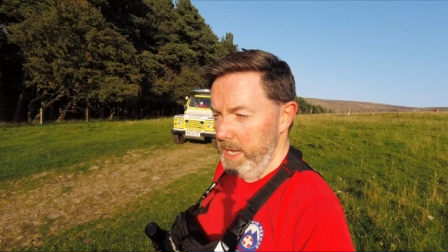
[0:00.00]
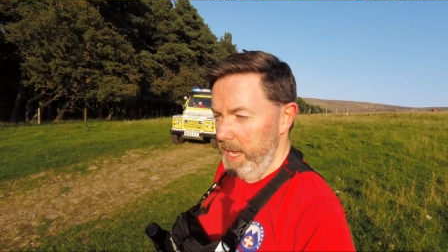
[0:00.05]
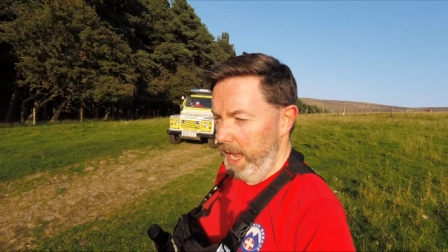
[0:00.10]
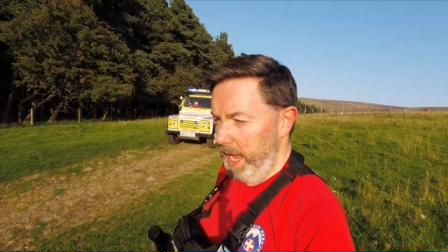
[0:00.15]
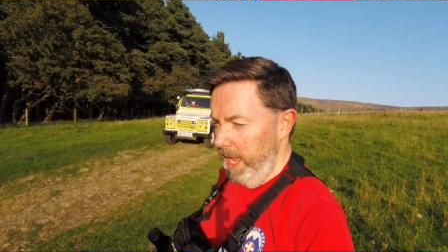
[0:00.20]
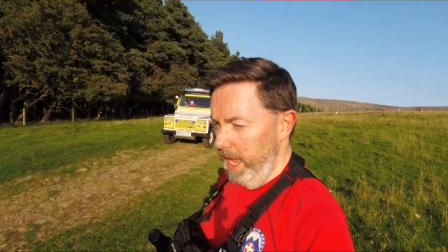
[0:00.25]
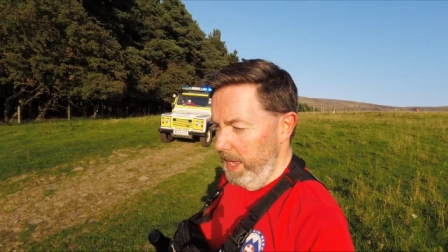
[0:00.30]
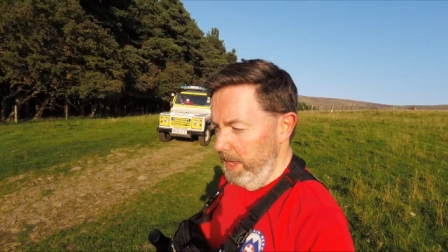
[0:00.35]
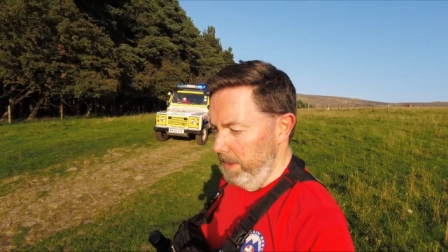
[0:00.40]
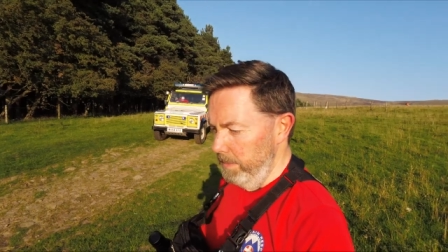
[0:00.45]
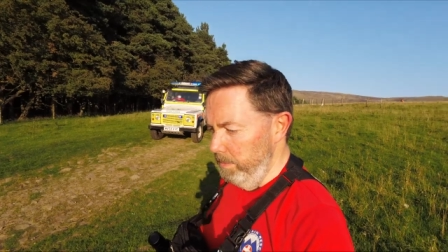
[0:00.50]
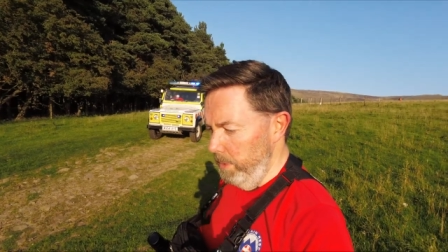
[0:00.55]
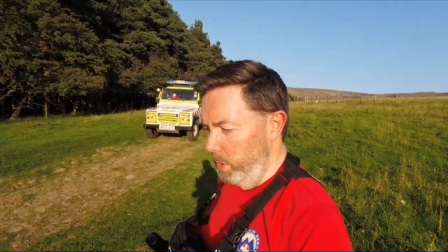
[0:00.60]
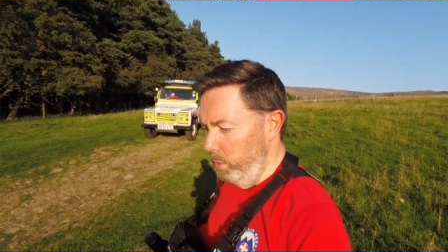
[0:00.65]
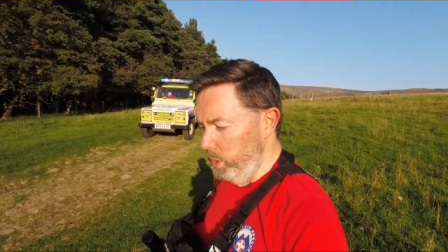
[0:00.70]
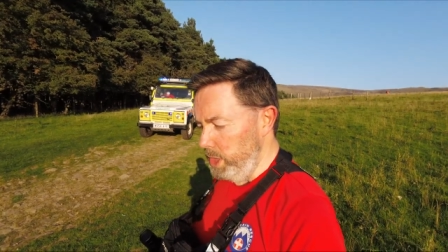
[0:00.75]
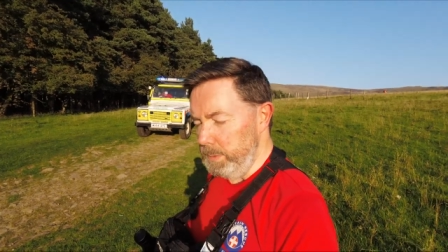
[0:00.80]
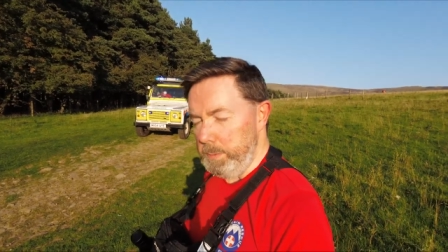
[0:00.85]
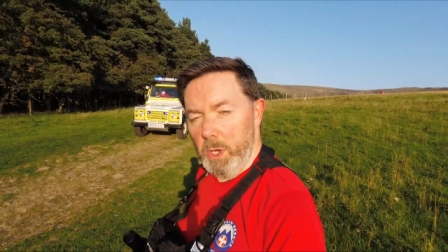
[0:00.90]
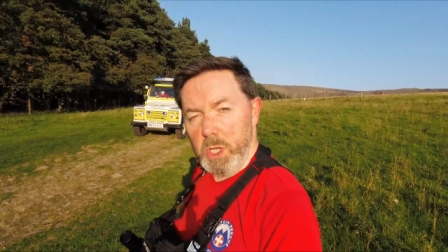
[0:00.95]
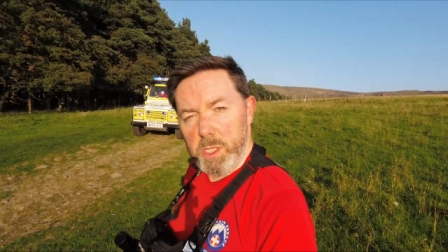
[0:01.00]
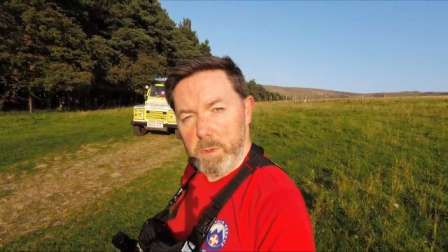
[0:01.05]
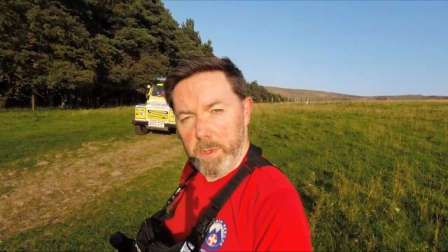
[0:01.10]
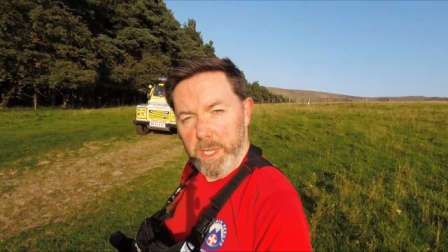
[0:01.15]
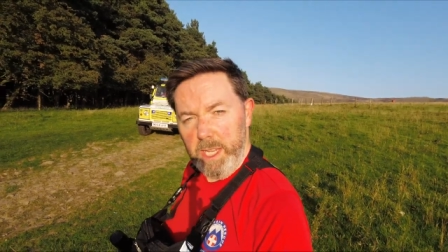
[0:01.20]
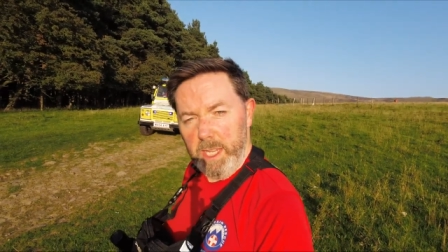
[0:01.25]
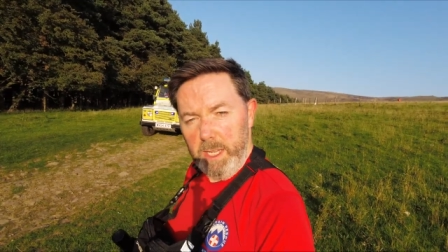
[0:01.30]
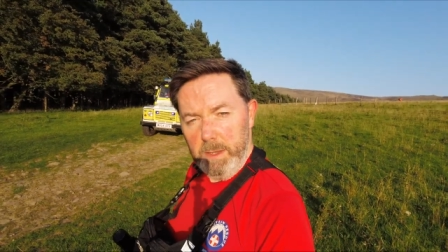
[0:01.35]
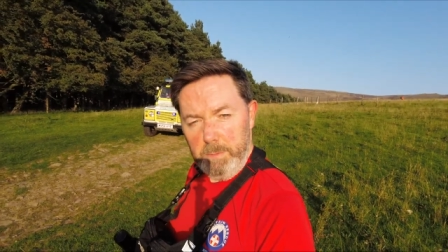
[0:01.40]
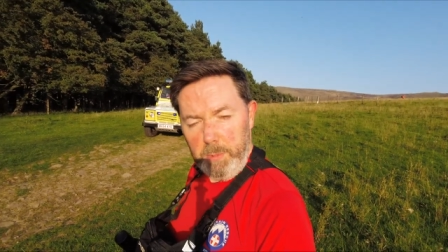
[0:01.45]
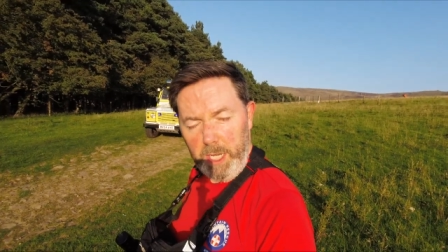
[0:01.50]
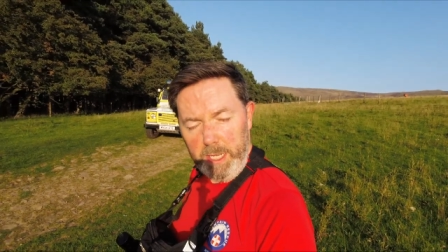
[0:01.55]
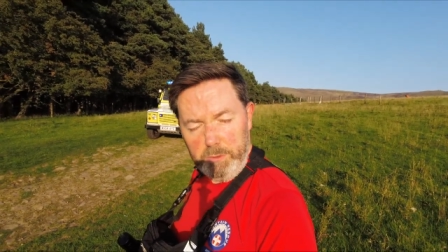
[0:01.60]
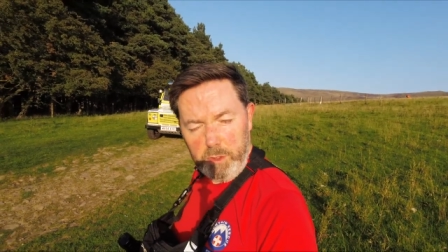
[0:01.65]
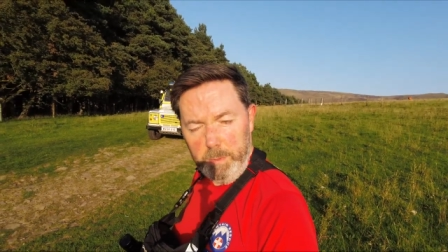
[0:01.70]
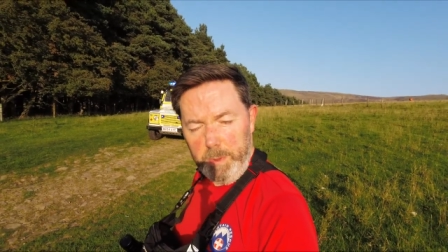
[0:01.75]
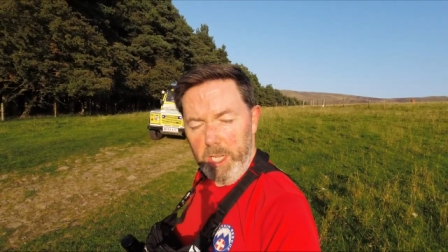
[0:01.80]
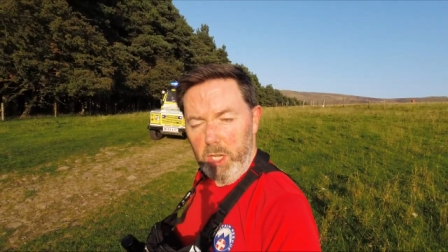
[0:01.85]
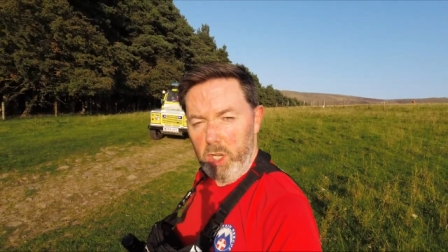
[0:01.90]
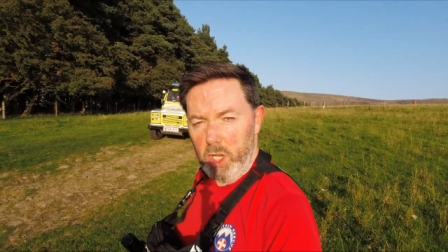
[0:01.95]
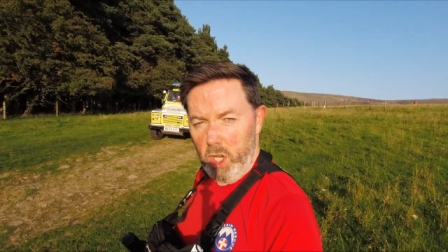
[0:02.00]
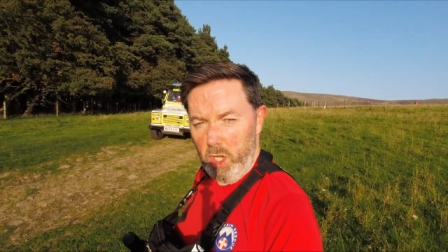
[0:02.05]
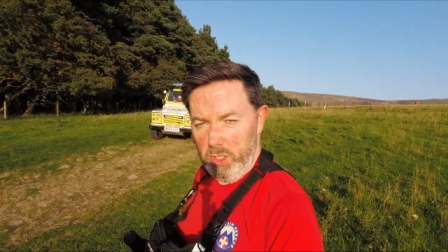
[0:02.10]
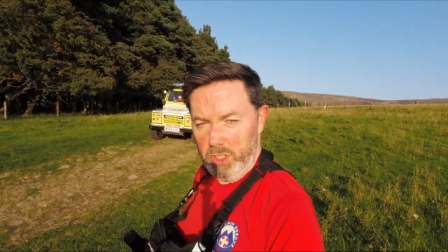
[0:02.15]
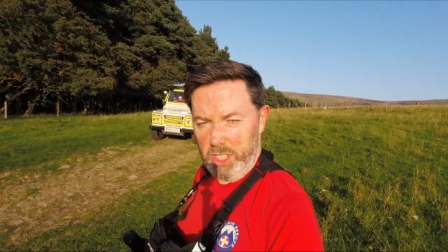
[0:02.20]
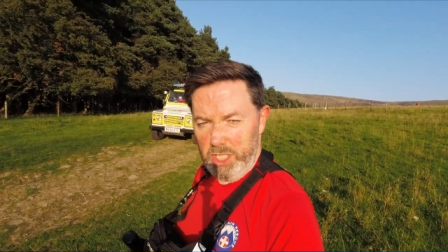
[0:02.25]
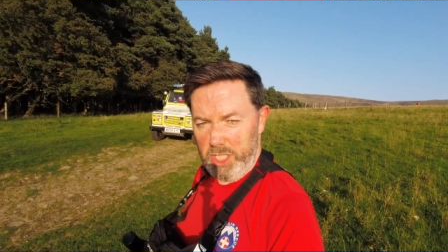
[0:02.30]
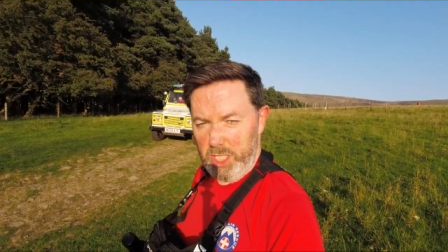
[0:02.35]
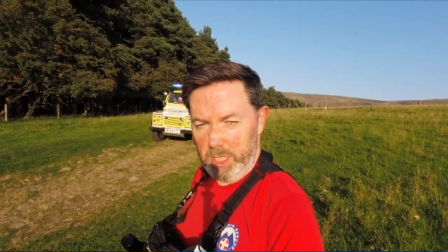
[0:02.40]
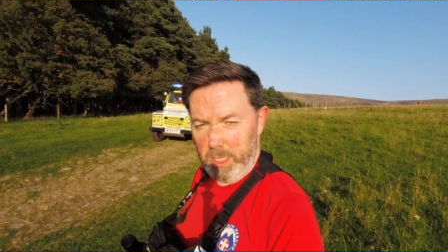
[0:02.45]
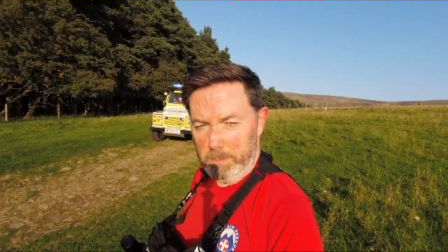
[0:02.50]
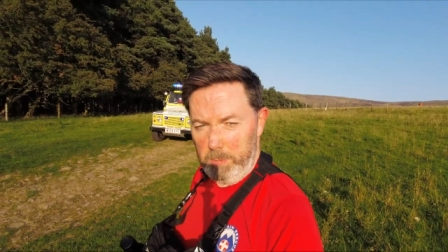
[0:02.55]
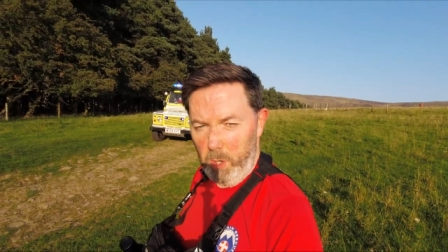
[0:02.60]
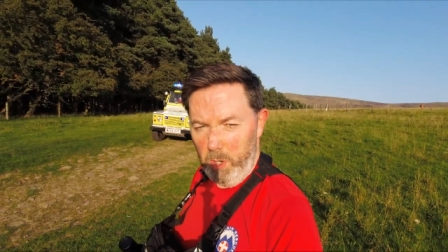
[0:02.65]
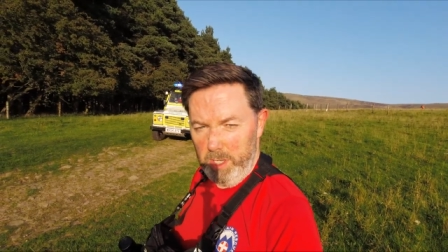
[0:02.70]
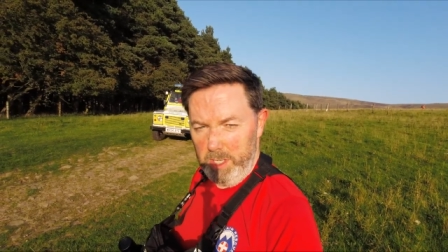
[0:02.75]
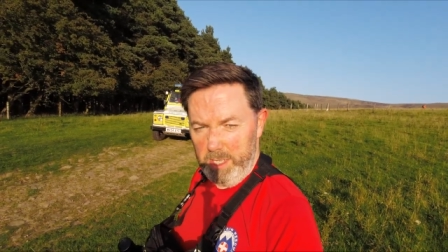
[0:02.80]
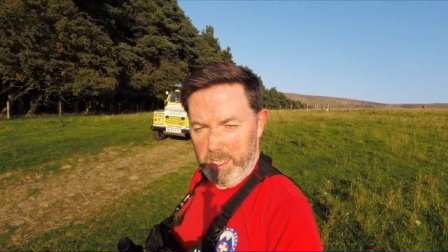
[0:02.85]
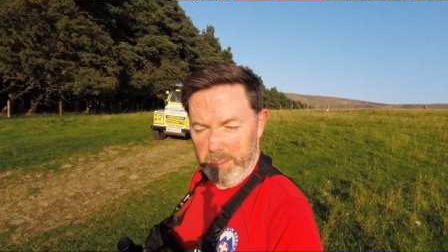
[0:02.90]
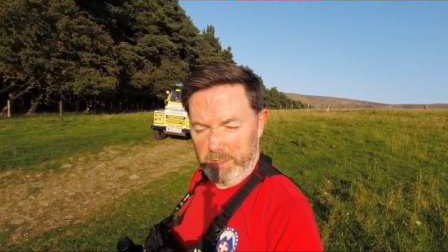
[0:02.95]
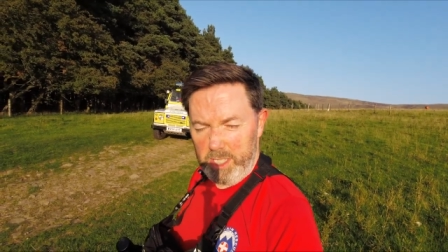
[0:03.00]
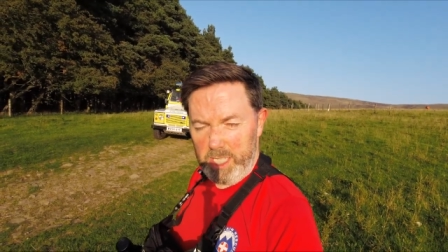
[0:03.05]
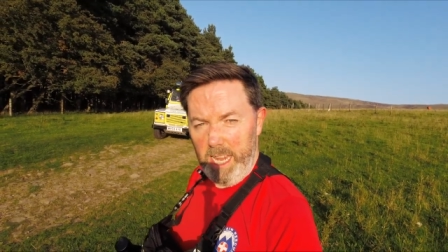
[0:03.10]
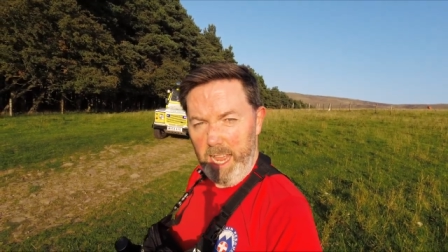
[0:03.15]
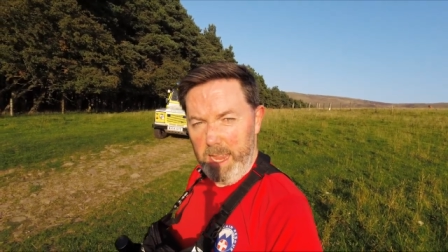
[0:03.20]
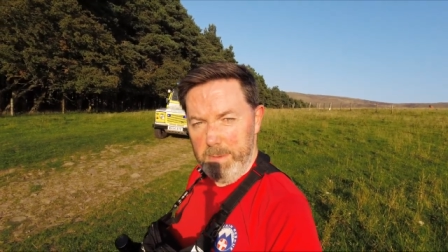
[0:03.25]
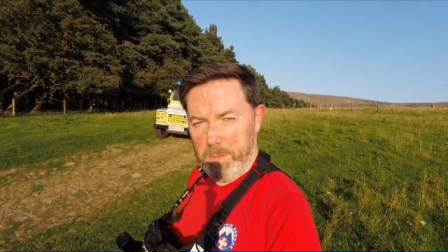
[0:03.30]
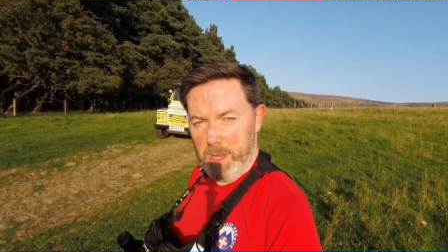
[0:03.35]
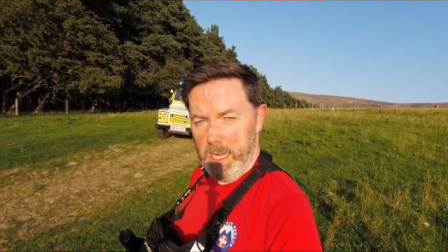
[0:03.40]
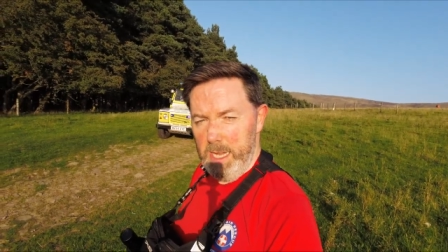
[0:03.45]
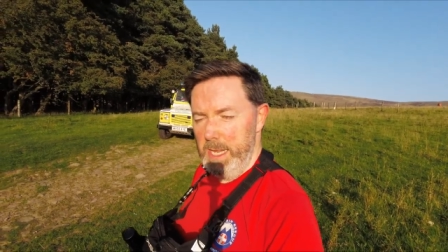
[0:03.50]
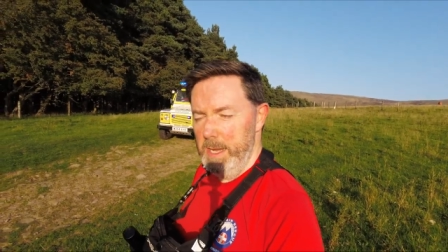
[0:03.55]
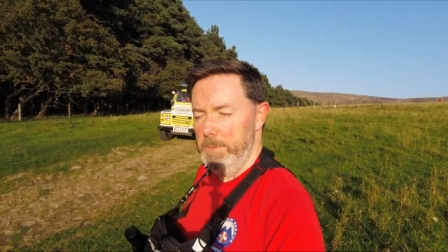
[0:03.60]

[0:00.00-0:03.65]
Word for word: um, was supposed to be believed to be unconscious at the point at the time,